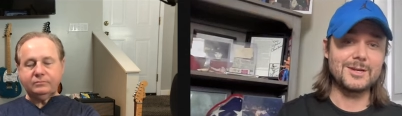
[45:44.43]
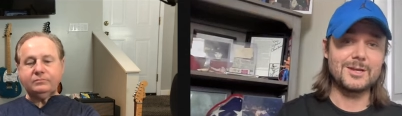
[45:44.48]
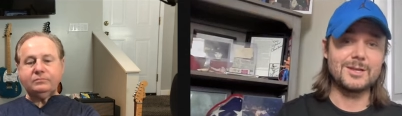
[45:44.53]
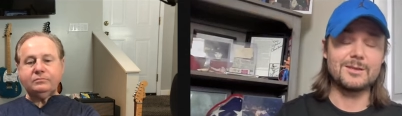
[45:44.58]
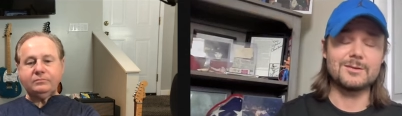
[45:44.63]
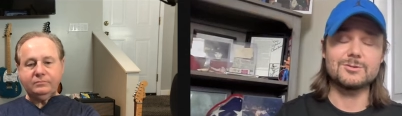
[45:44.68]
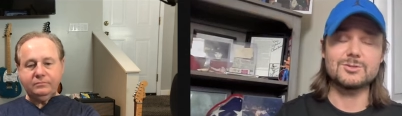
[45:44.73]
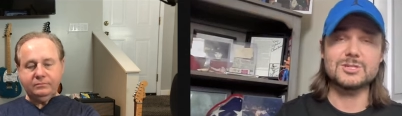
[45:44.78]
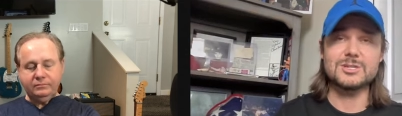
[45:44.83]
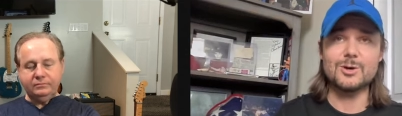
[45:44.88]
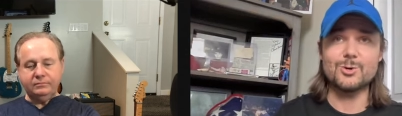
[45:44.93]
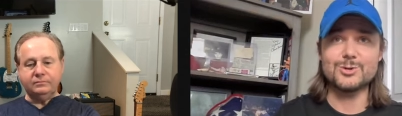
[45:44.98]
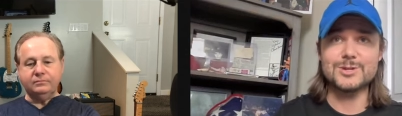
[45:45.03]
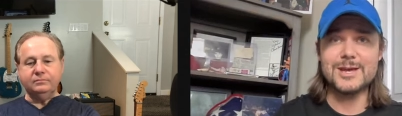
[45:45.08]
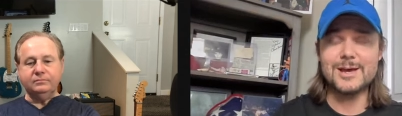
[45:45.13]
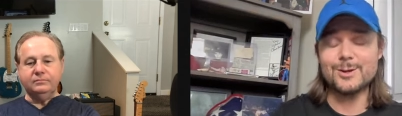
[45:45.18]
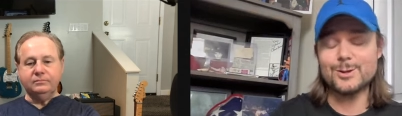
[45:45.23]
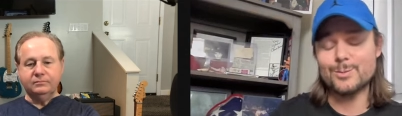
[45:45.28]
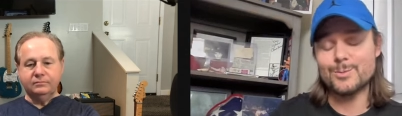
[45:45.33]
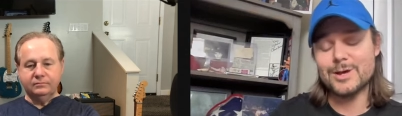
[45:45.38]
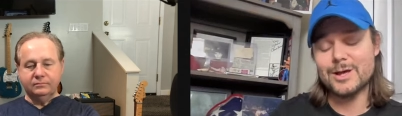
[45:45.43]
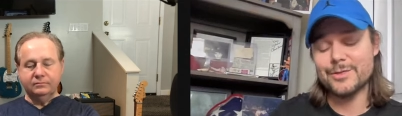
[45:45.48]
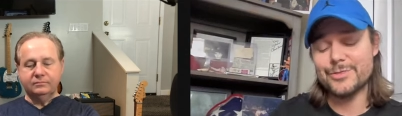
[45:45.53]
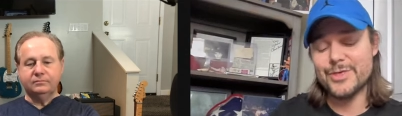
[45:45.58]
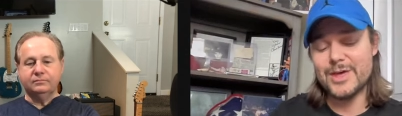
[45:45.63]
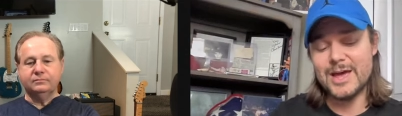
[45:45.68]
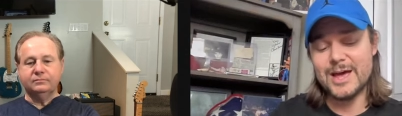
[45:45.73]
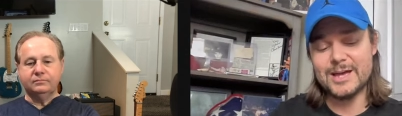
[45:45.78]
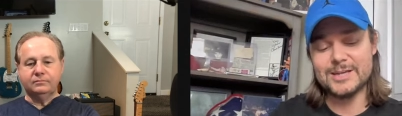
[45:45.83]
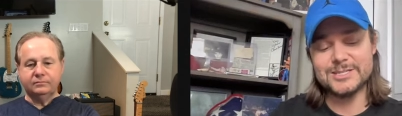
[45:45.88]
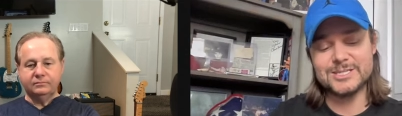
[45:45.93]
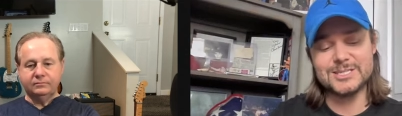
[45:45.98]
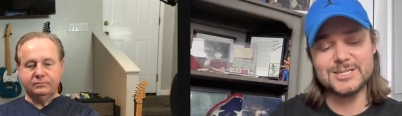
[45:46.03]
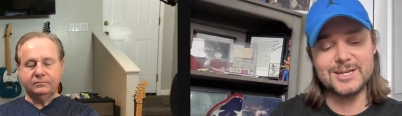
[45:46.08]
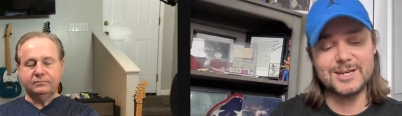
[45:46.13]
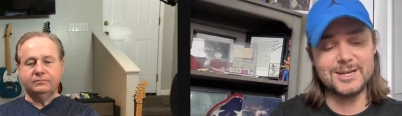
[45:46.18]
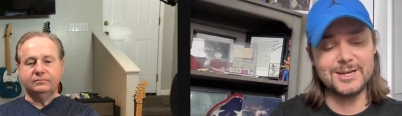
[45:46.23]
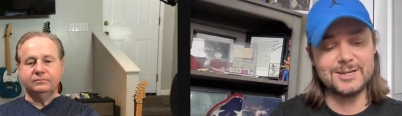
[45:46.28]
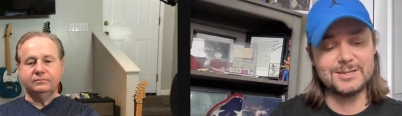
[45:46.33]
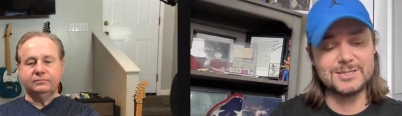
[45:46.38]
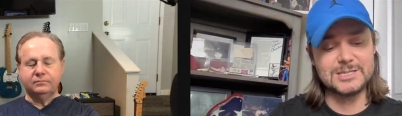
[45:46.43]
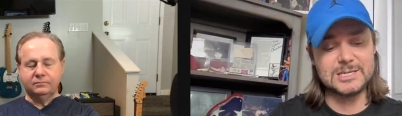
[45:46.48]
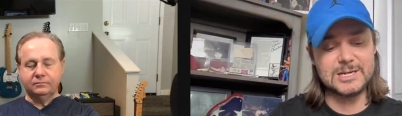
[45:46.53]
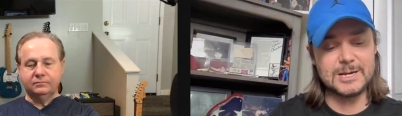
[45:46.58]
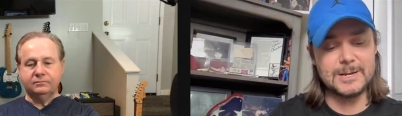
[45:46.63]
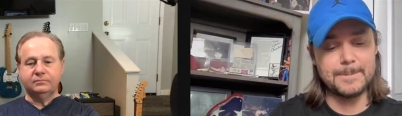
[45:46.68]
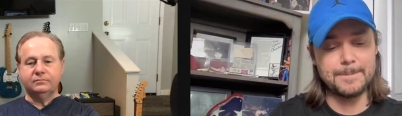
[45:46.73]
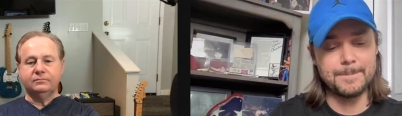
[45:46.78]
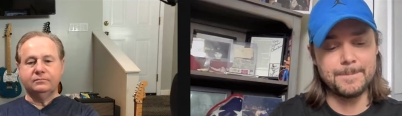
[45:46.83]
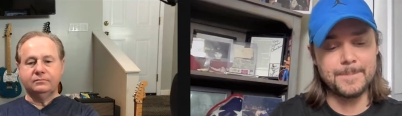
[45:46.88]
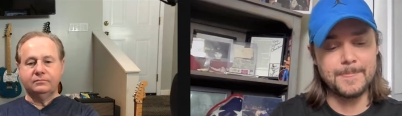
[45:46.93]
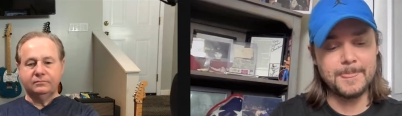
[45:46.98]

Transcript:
Speaker 1: There's no doubt about that. And, um,